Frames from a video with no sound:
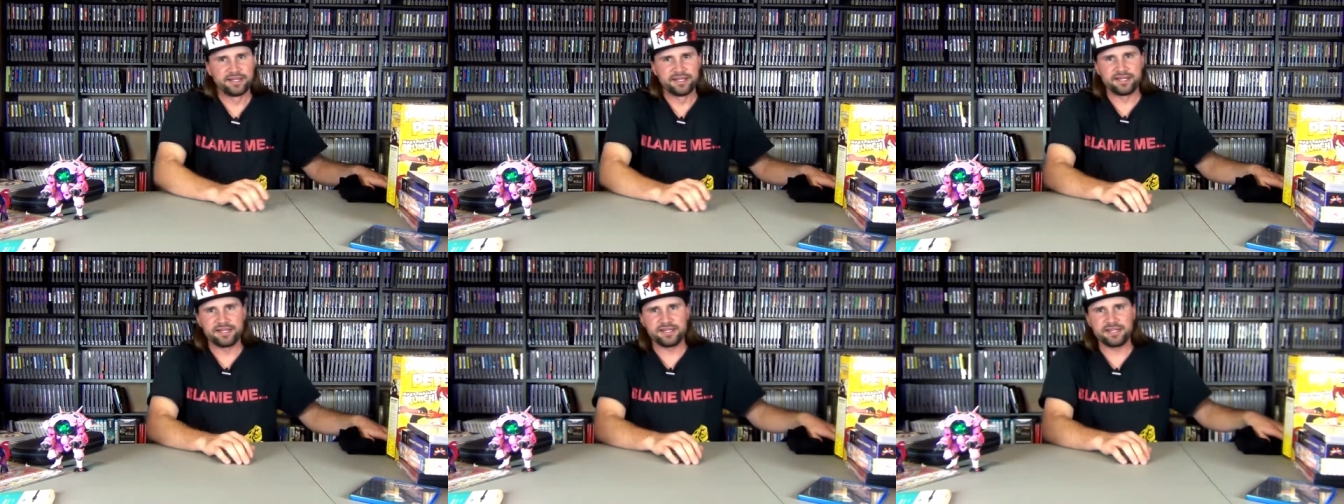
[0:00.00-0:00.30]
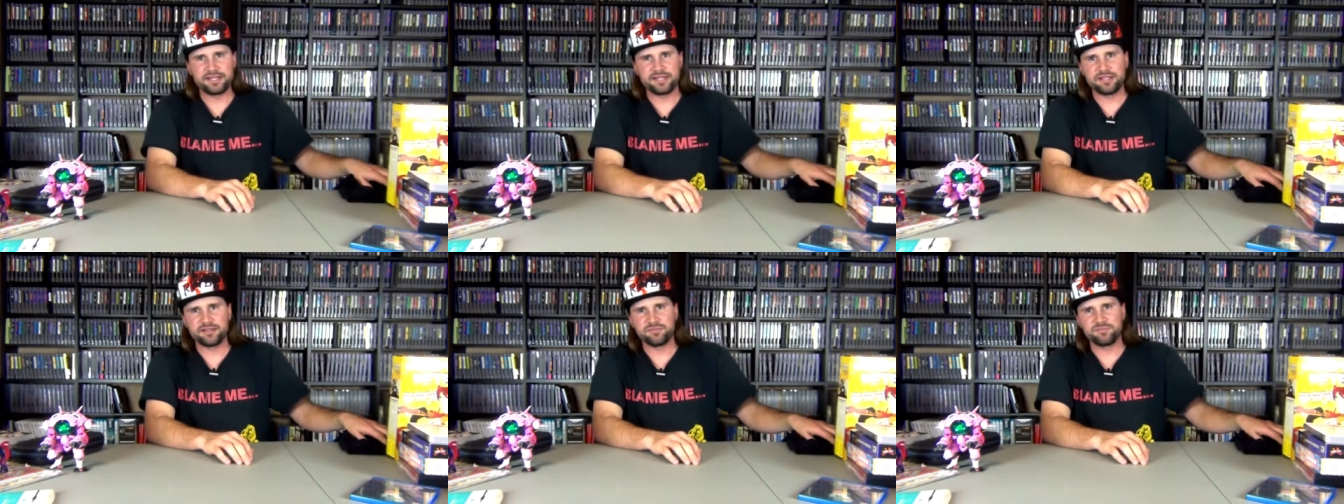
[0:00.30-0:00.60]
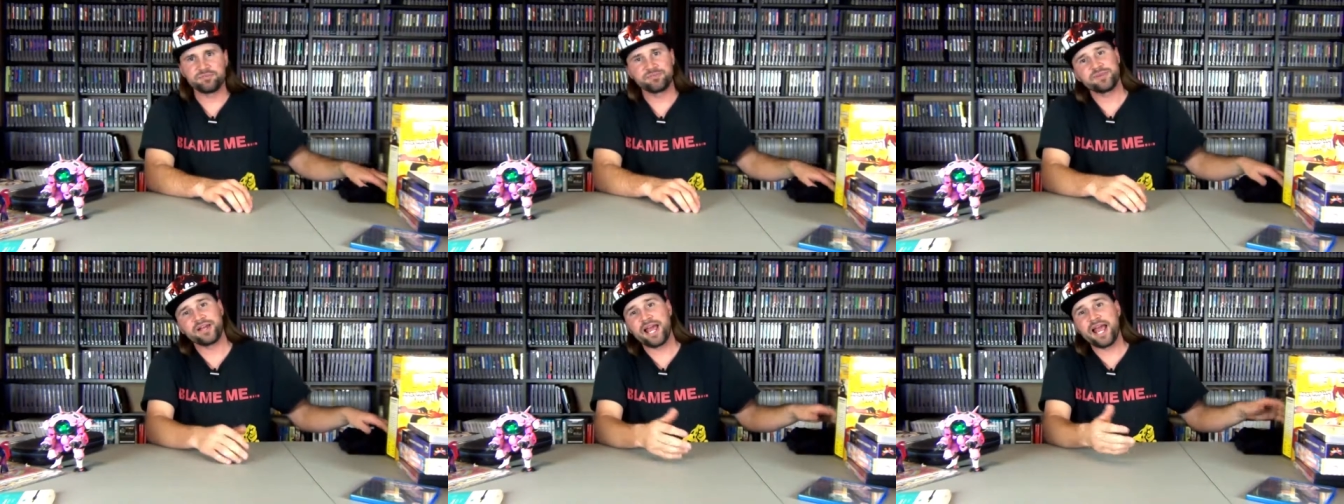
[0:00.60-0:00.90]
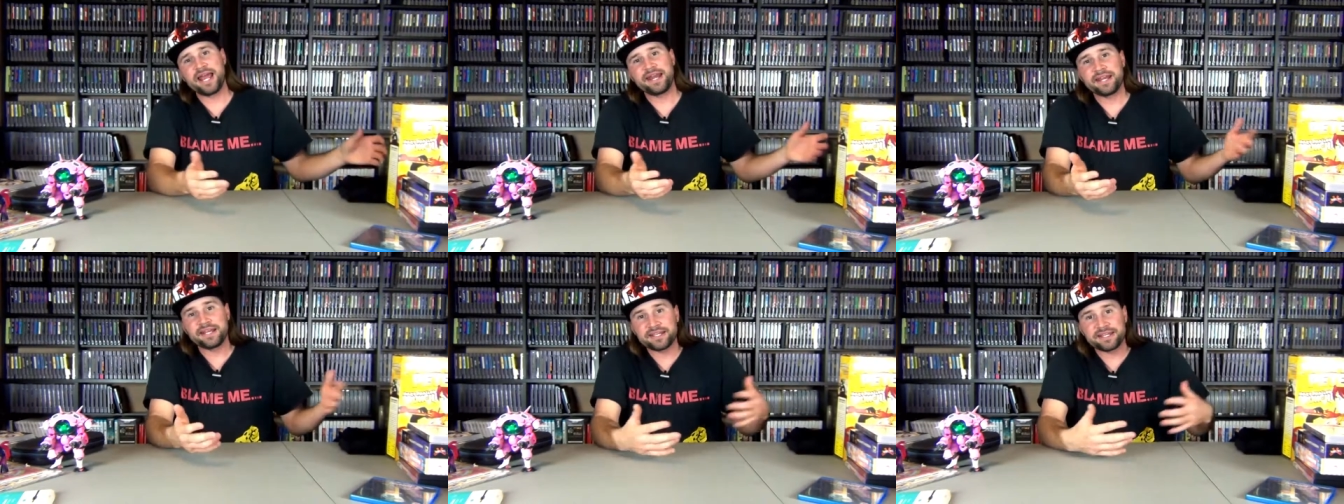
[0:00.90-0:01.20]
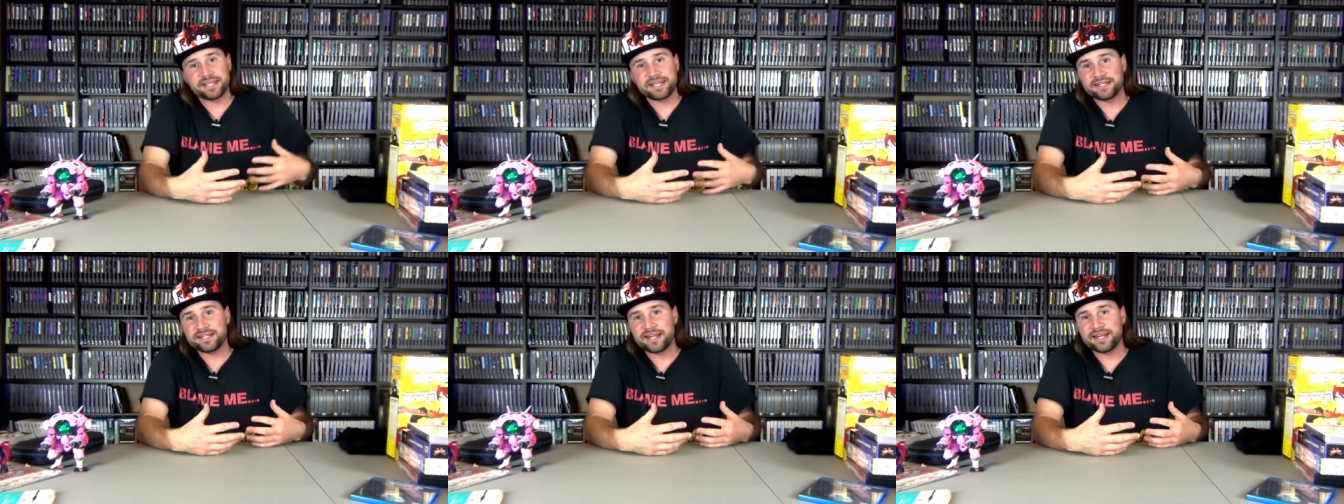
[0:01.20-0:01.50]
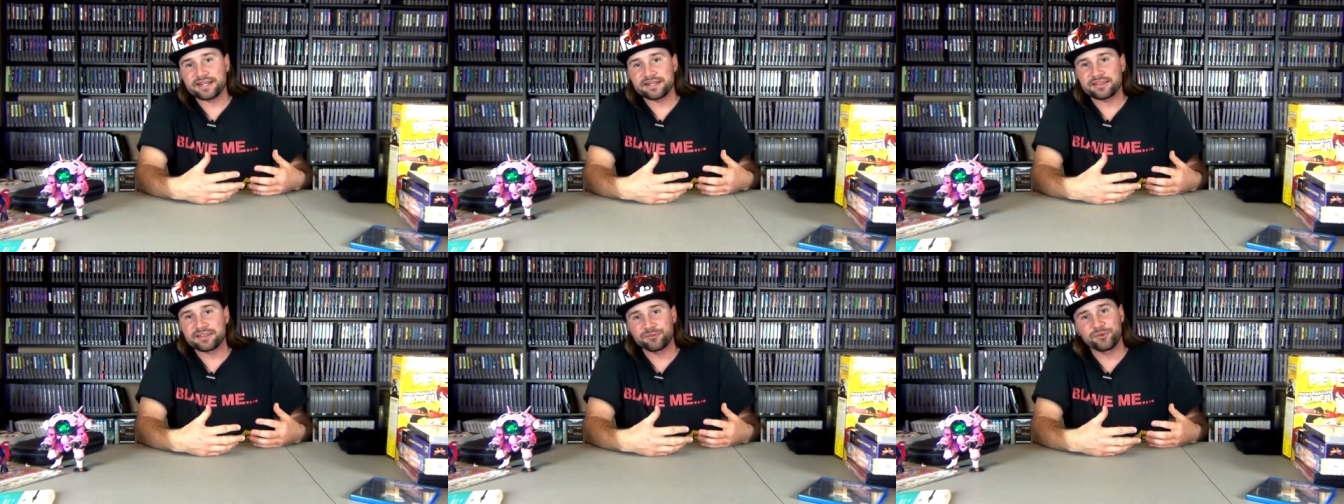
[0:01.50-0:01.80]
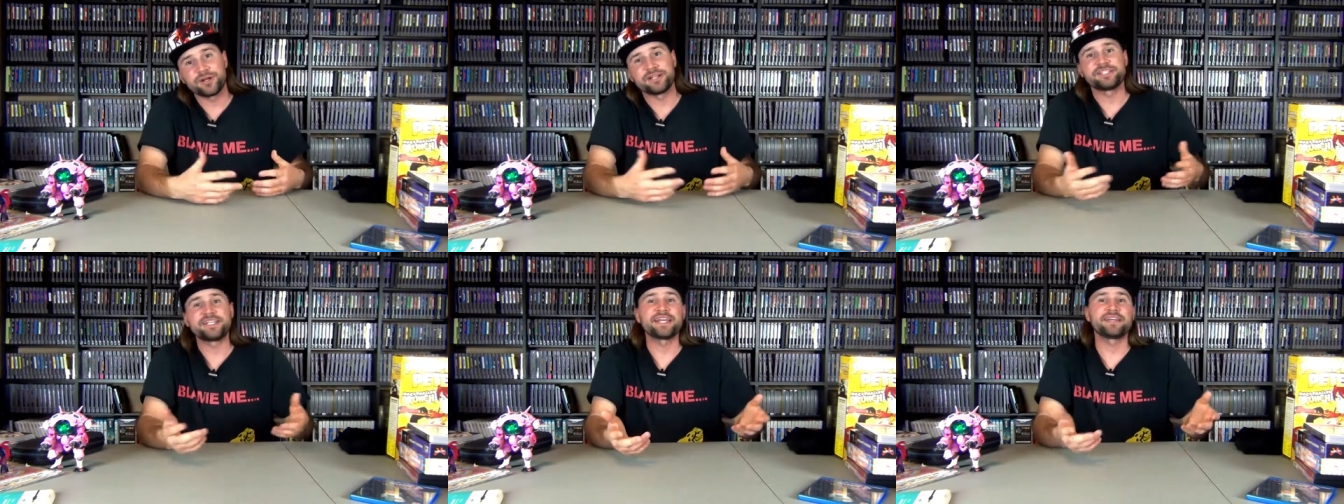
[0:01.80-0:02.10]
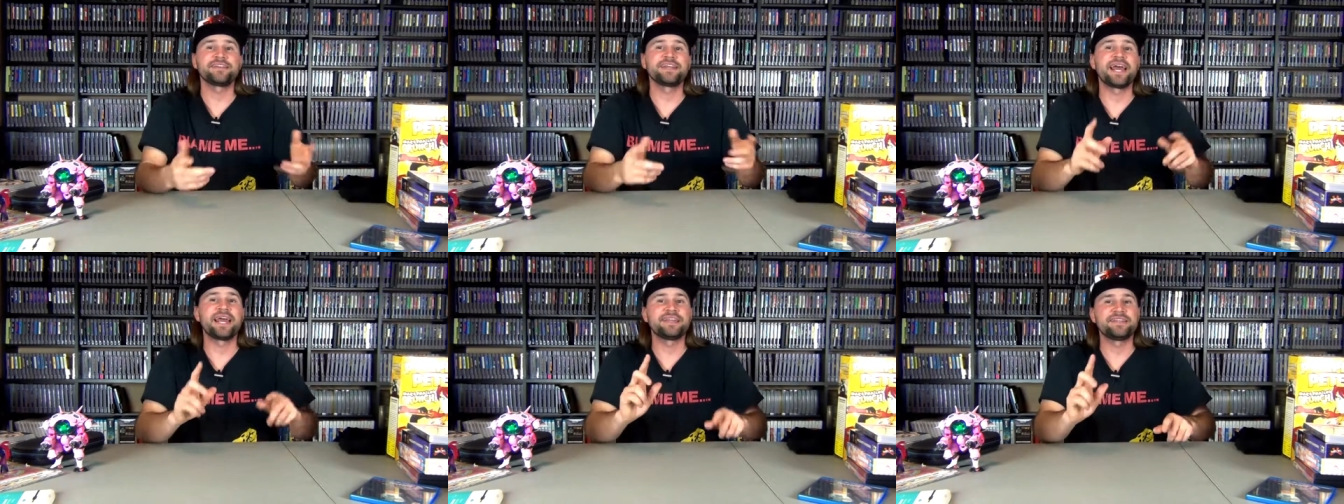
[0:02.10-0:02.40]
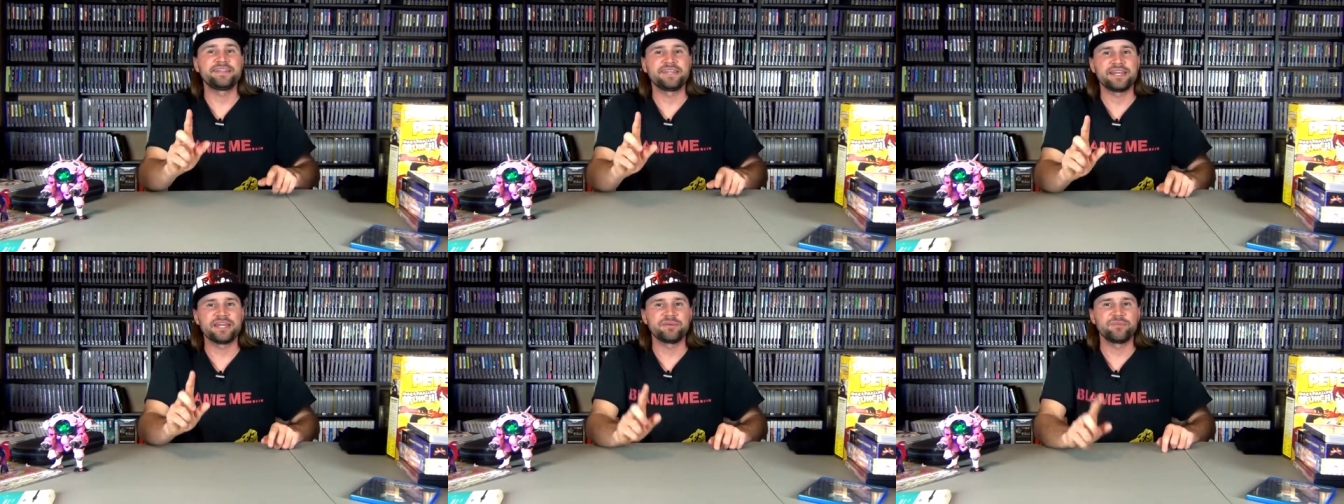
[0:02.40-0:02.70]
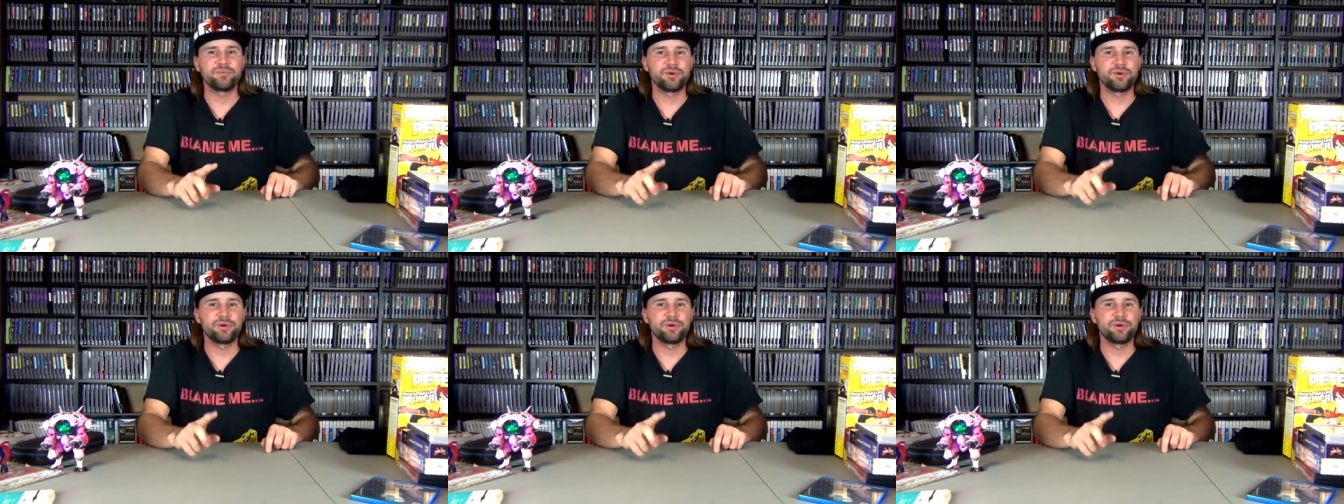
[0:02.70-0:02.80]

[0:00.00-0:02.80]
And I didn't get any, well technically I did,